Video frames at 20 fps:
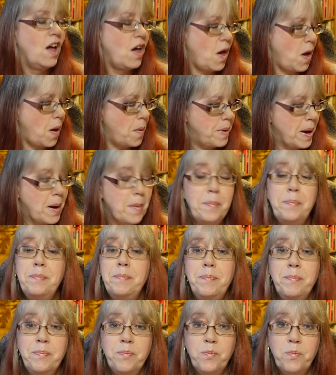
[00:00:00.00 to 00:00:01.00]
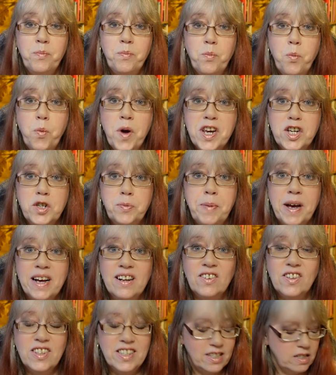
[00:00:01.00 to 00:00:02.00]
about witch
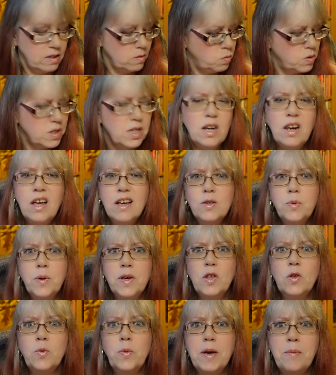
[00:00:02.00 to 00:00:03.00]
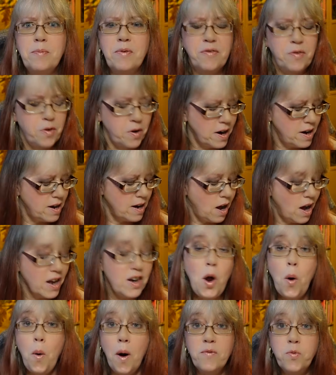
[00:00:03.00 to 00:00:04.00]
bells. Was it last week or the week before? I don't know. I
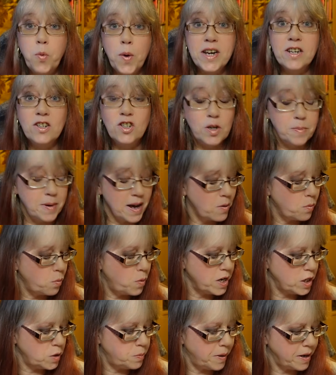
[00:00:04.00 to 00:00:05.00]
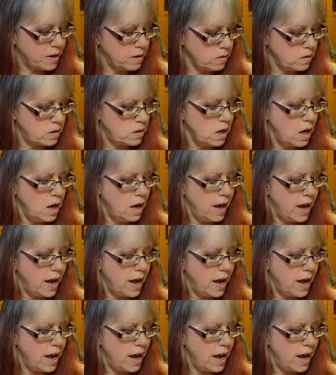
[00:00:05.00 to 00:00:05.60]
know I've whinged about witch bells.